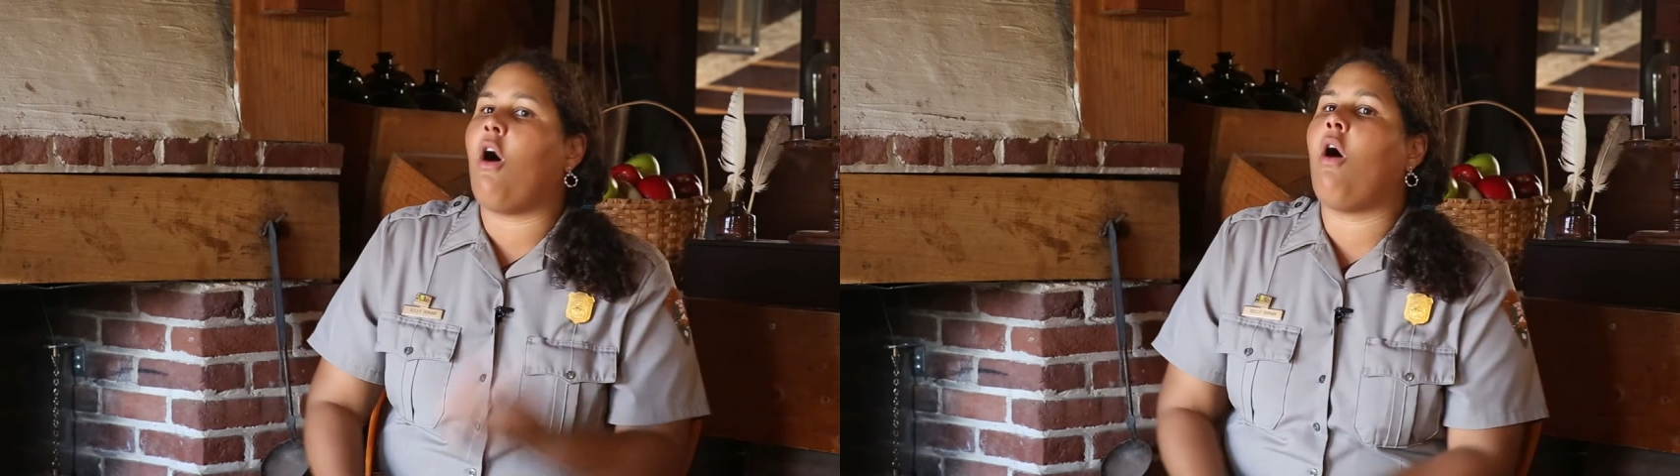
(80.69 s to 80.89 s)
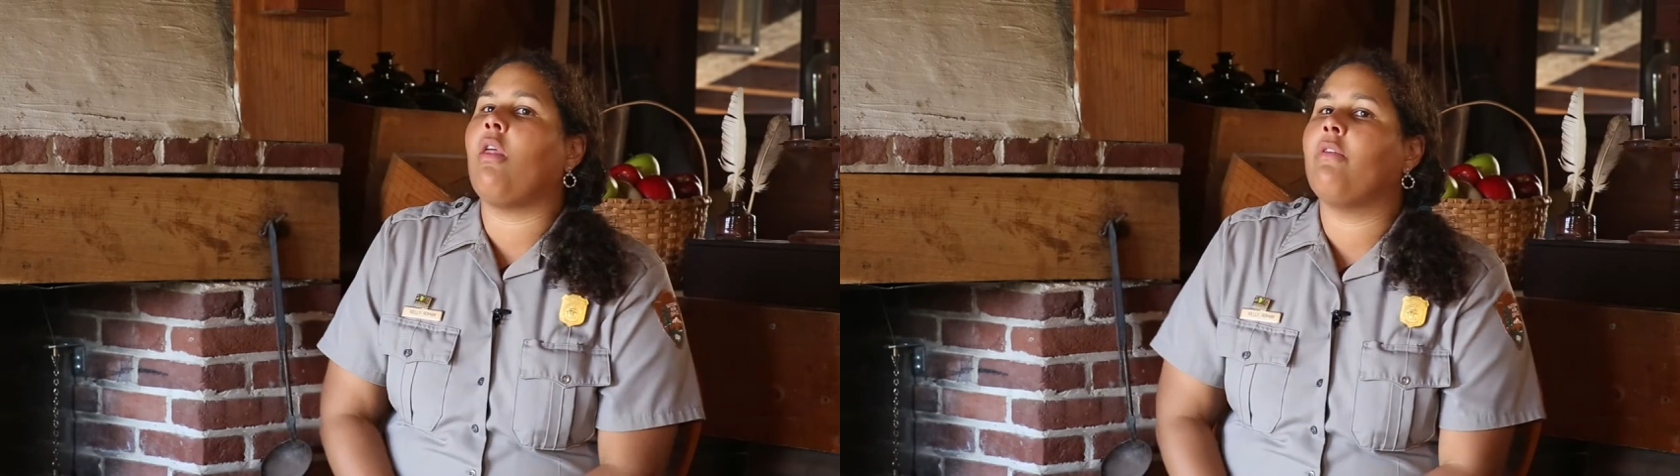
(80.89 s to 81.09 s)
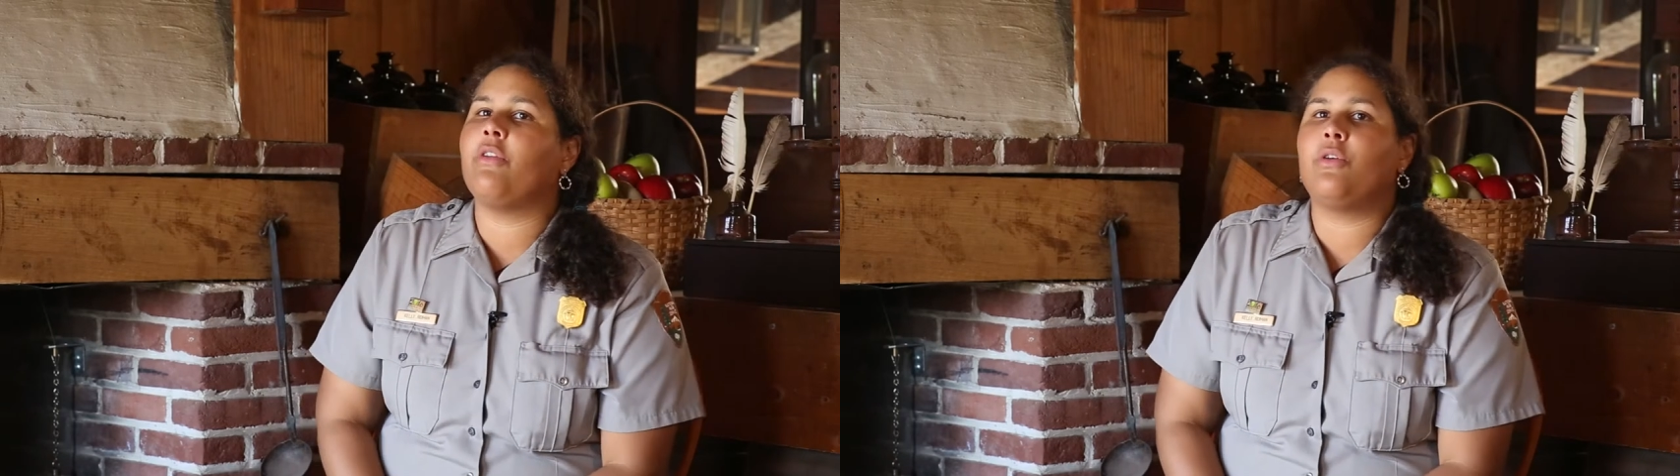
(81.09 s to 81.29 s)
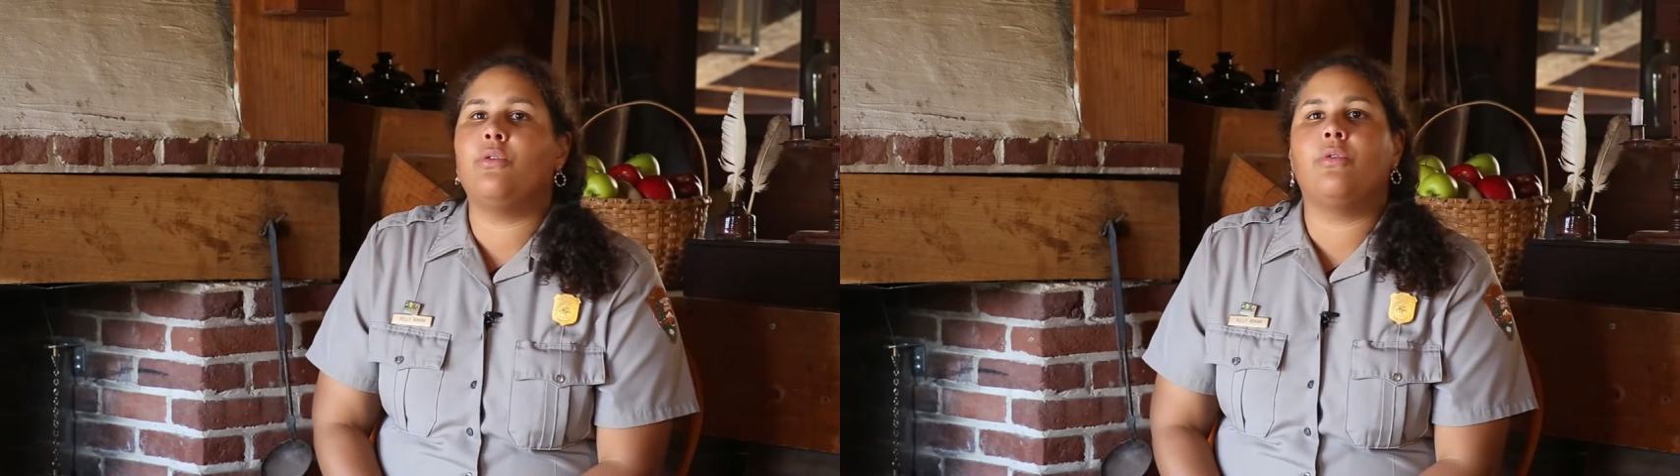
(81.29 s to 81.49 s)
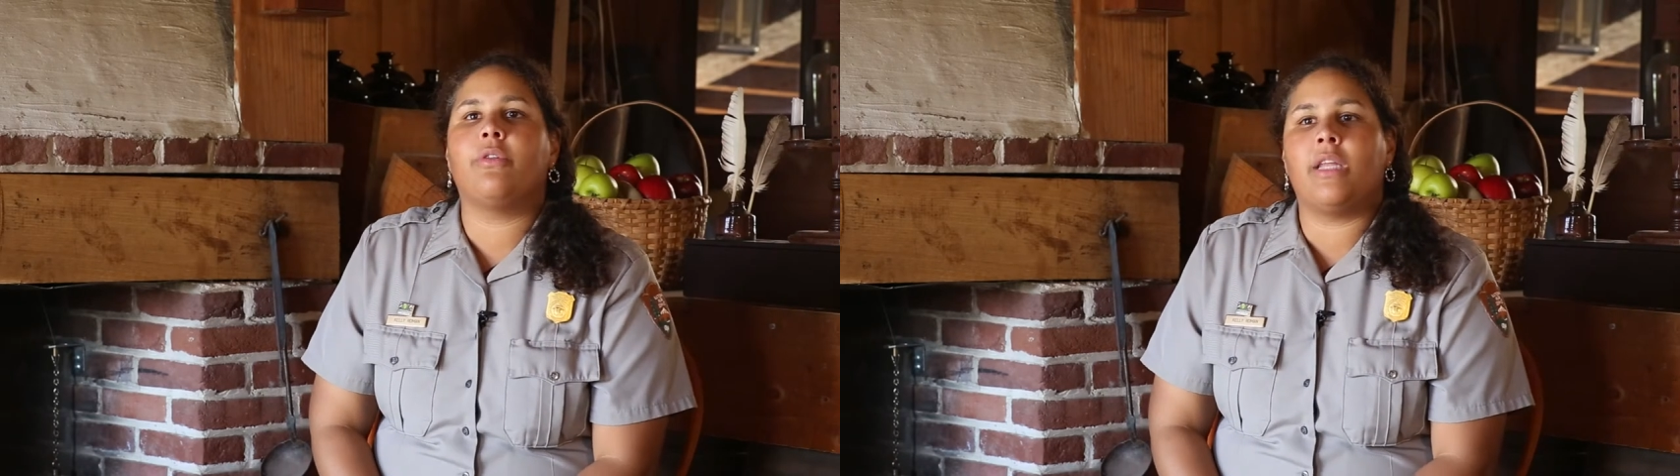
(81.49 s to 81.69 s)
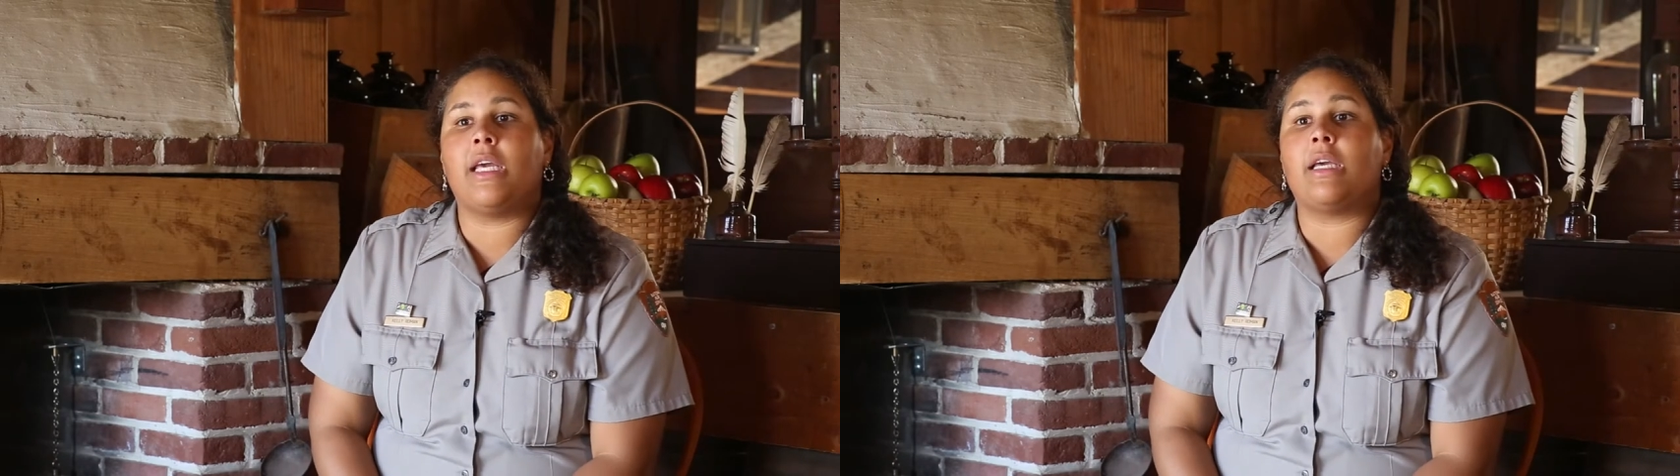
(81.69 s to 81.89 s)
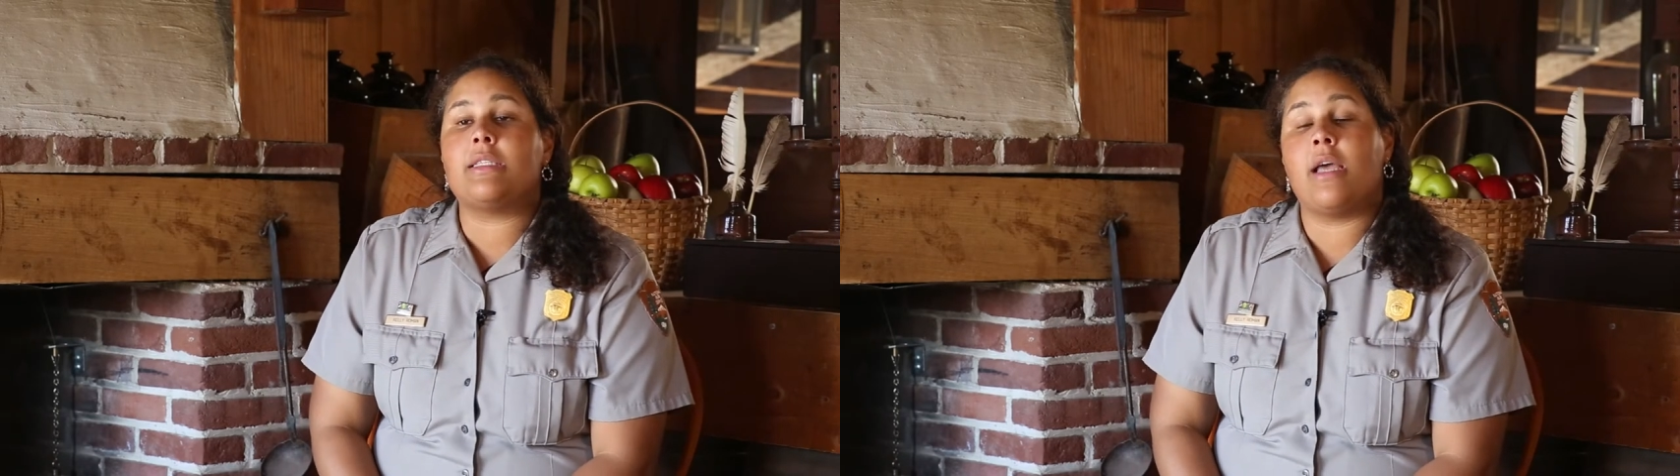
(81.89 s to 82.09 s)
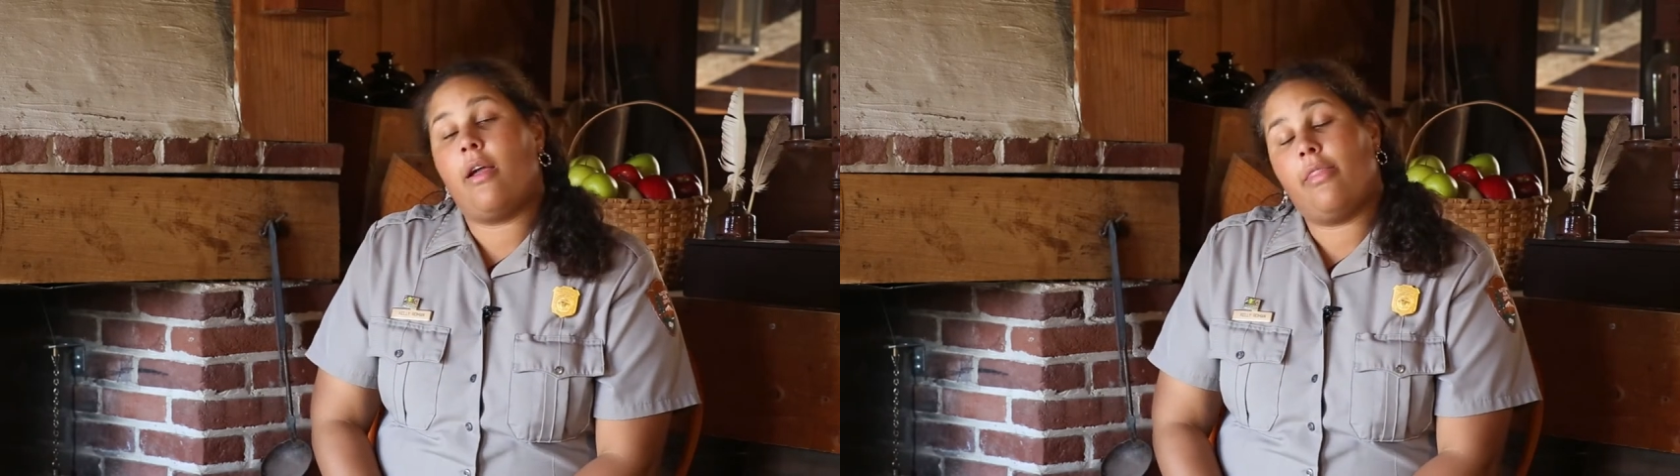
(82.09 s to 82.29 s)
all of the cool
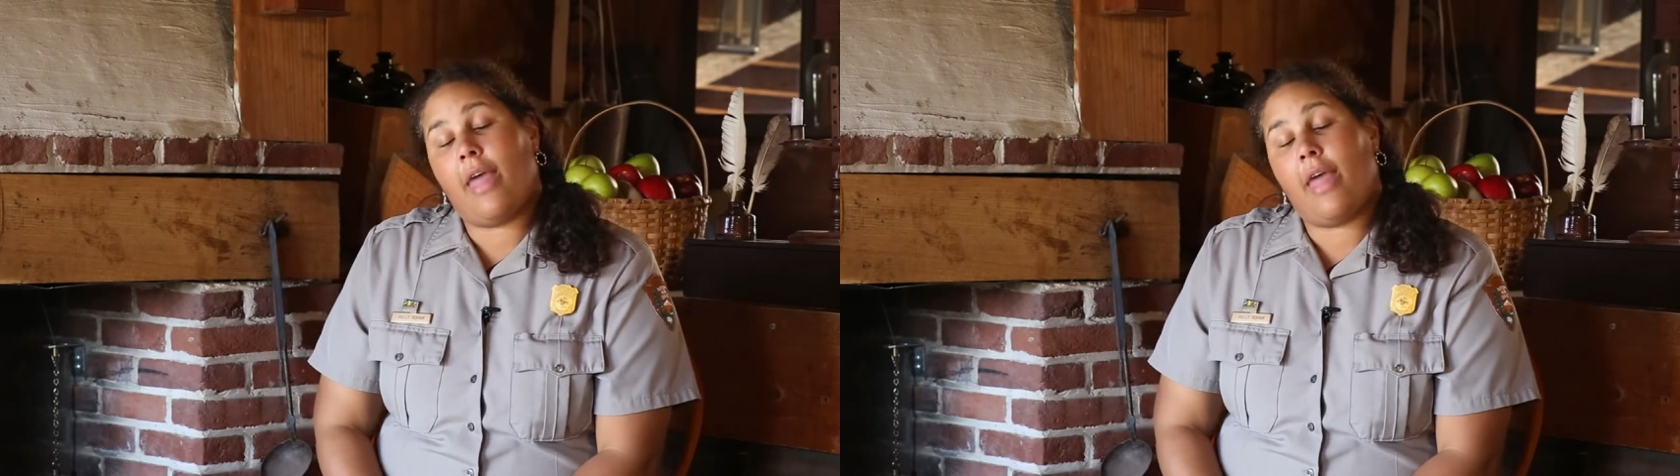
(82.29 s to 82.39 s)
things